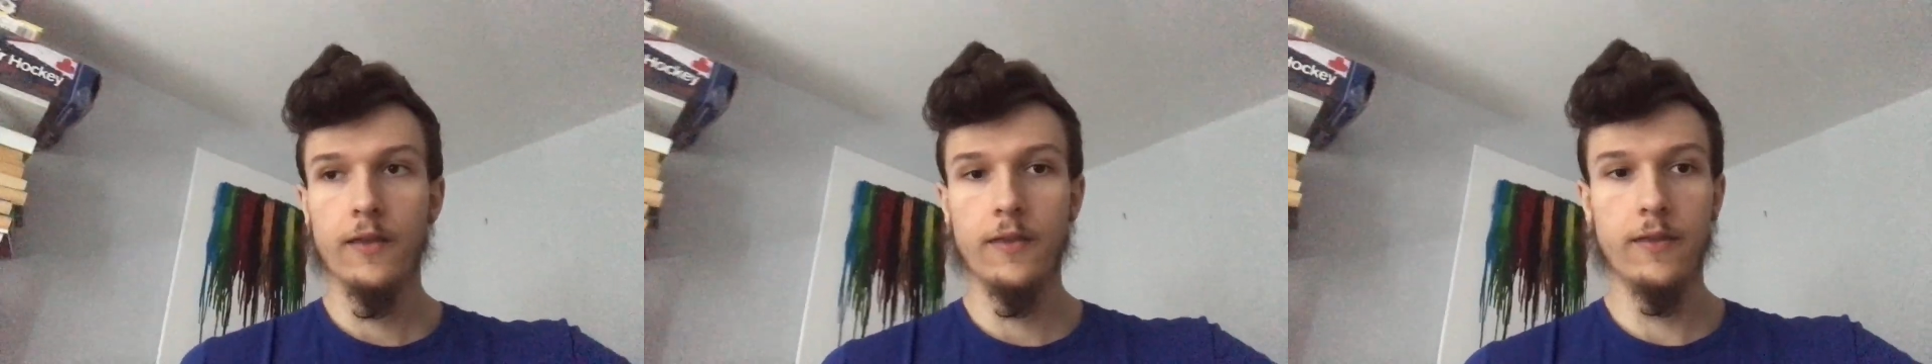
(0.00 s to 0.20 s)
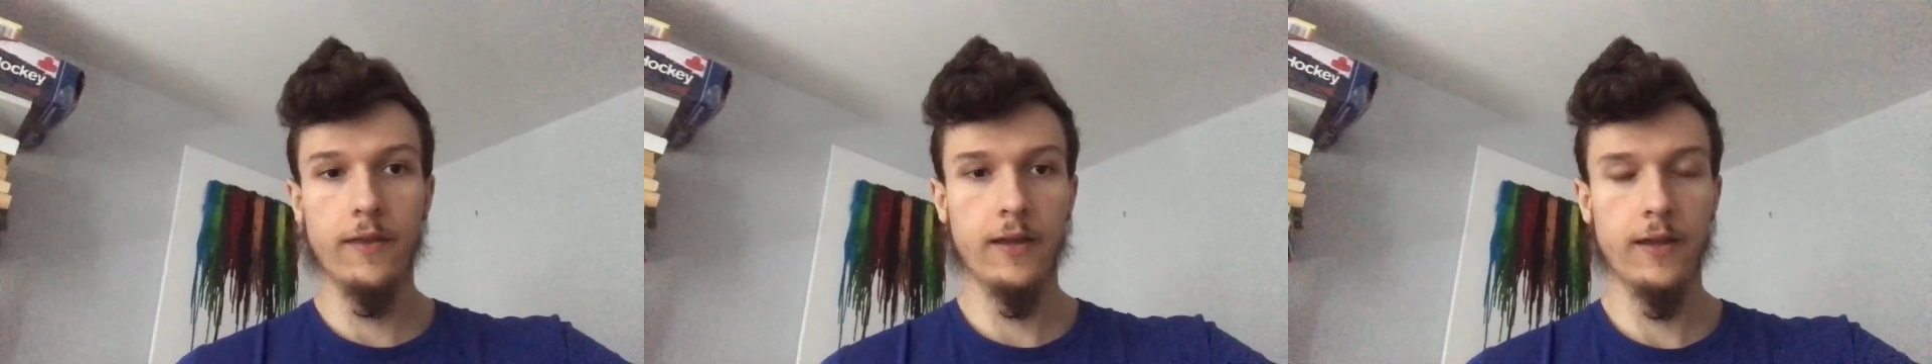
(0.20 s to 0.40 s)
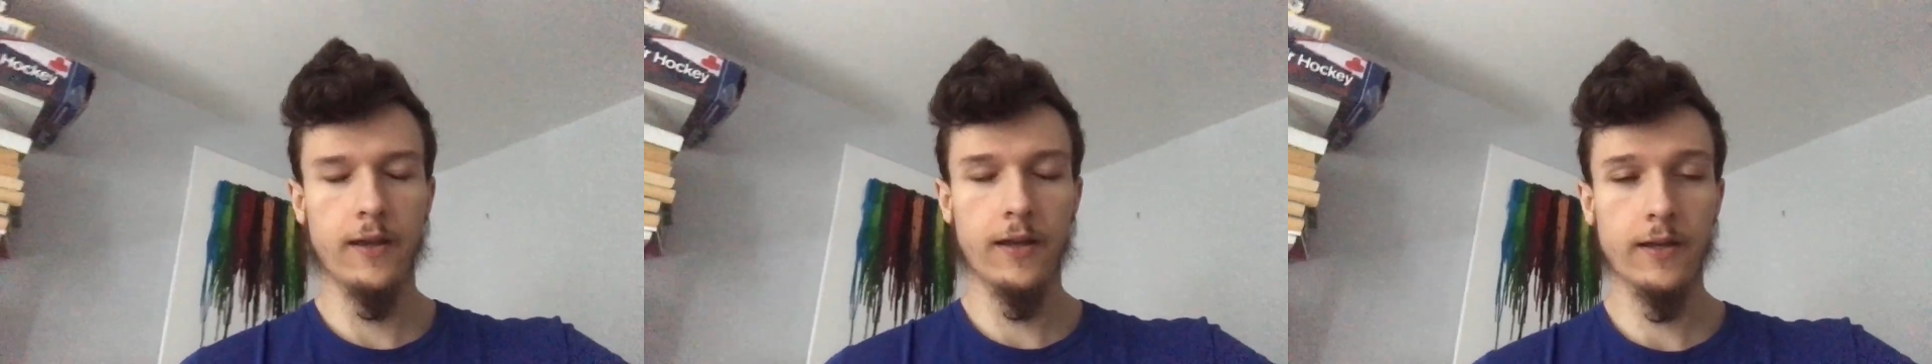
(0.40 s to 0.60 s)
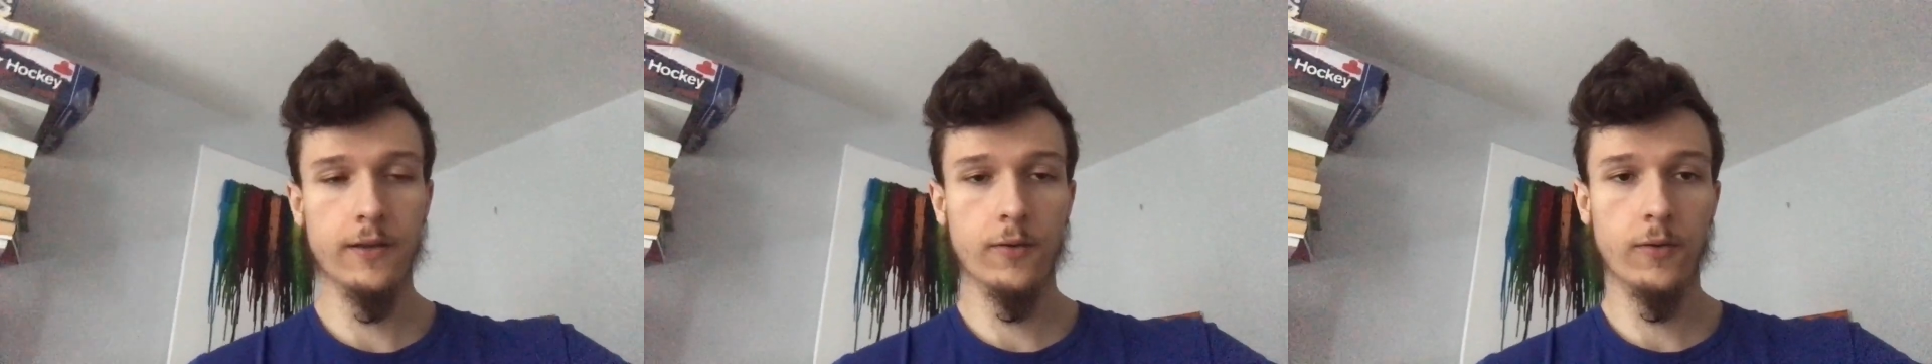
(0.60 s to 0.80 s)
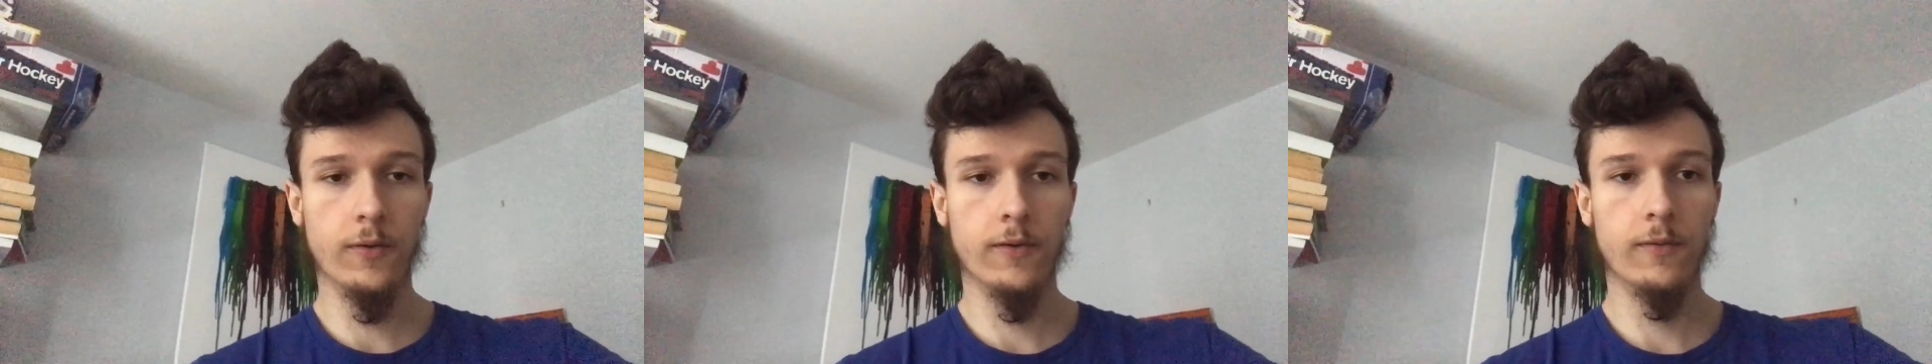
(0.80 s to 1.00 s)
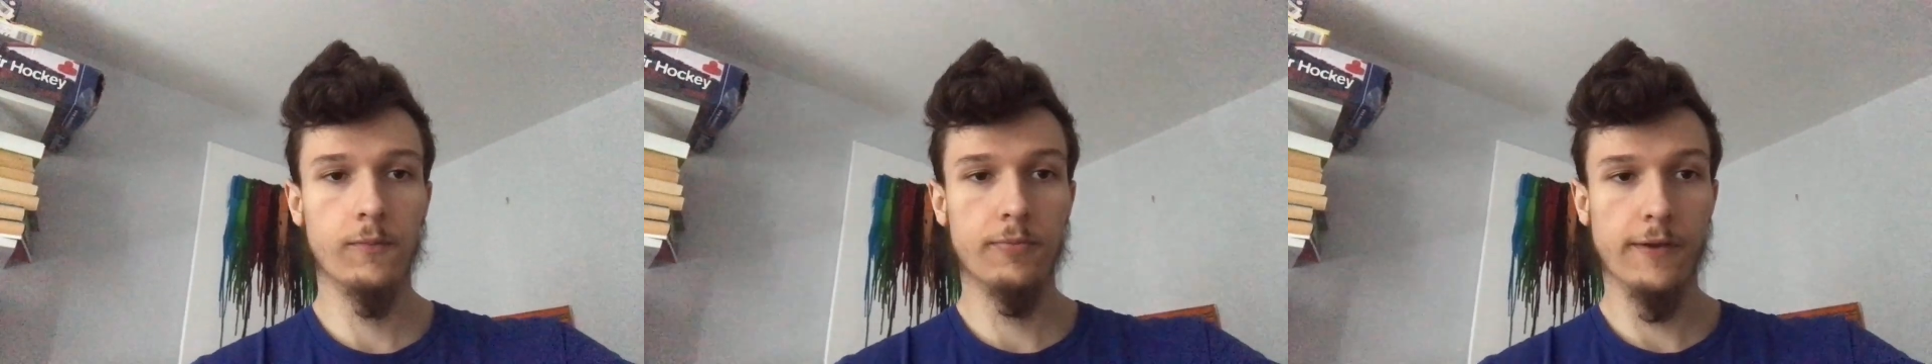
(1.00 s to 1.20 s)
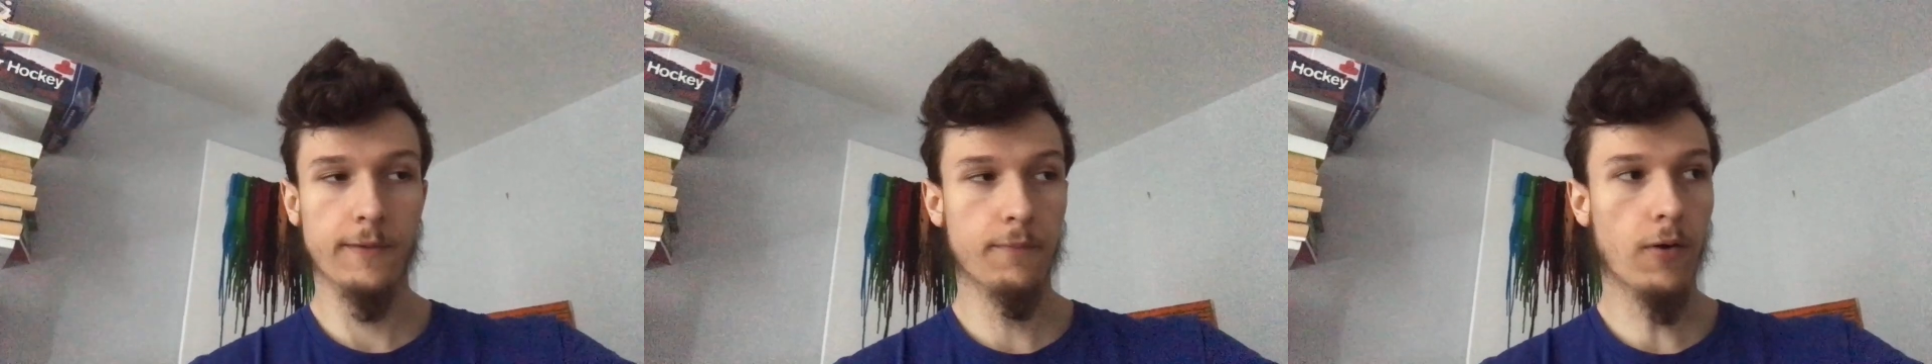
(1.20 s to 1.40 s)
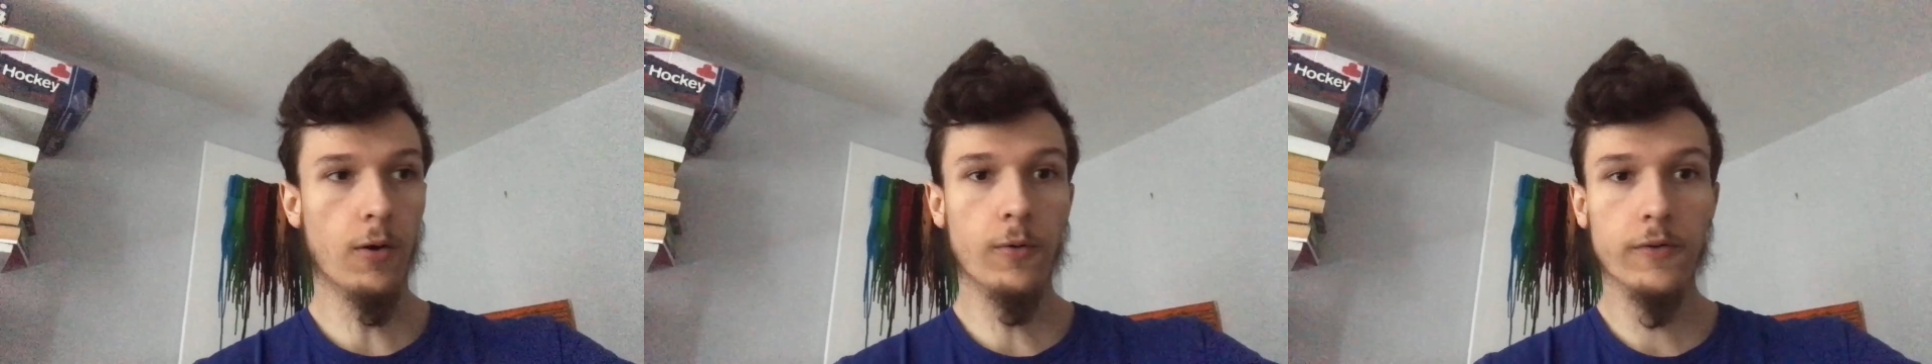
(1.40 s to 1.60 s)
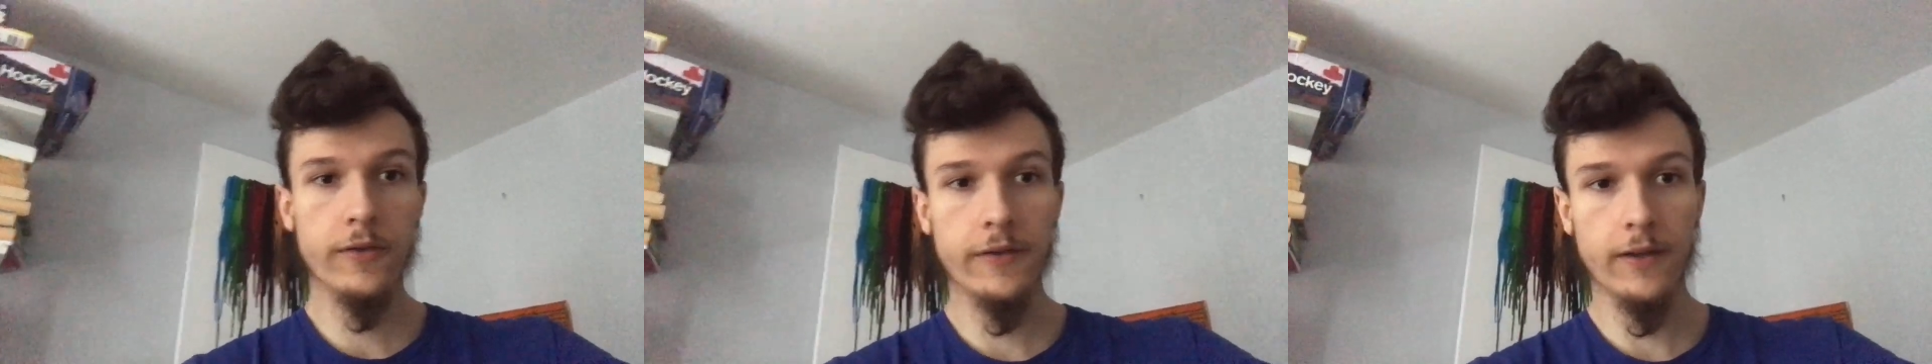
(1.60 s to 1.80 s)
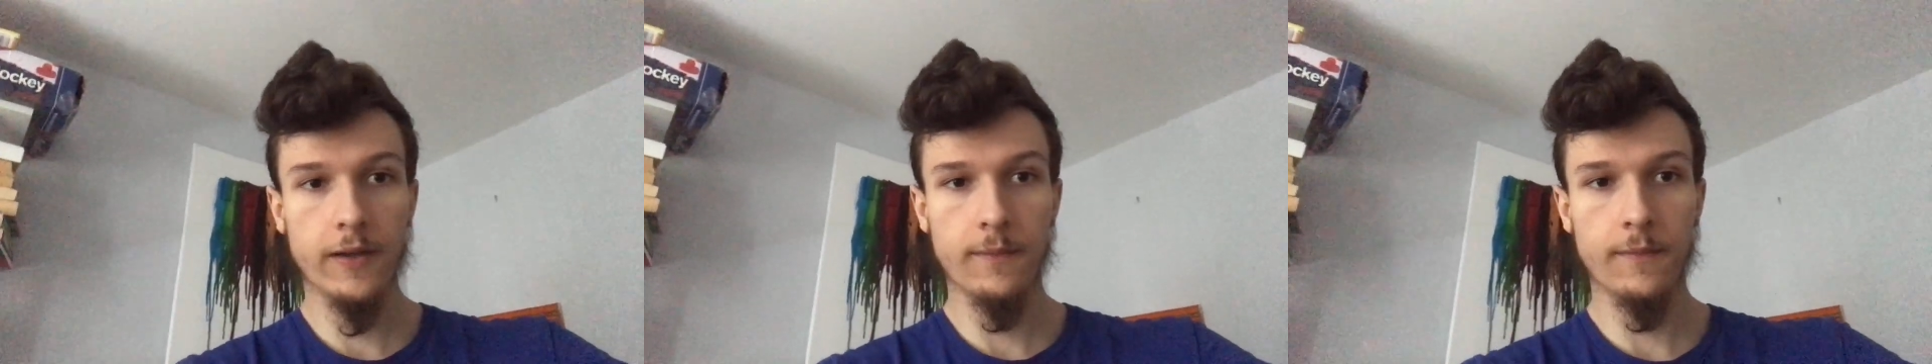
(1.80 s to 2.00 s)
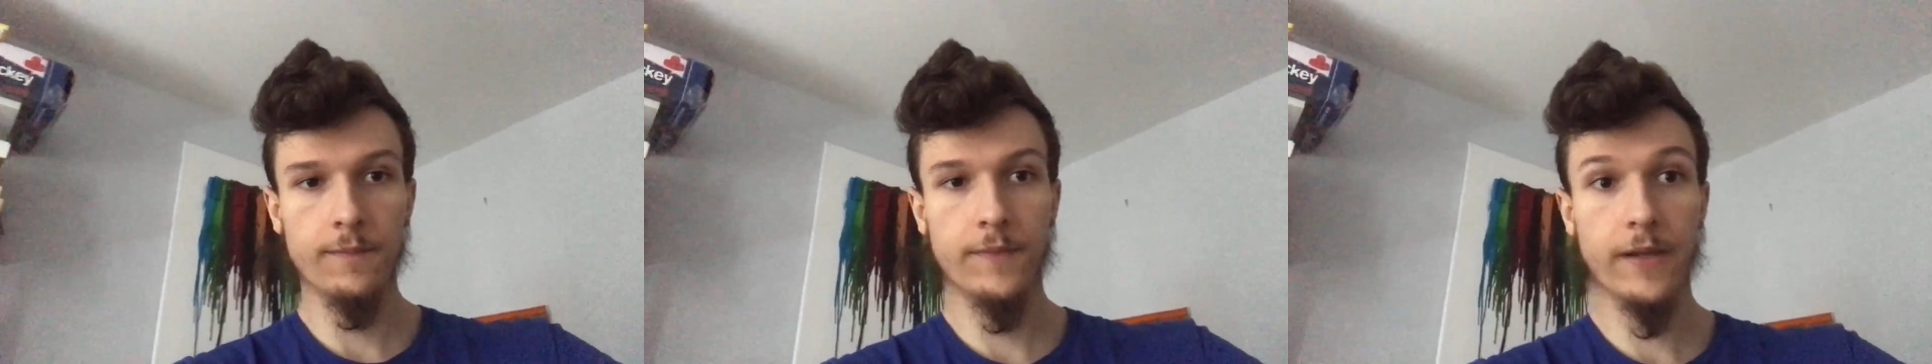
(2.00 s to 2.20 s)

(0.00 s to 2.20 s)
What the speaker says: then I can go and play ball with him,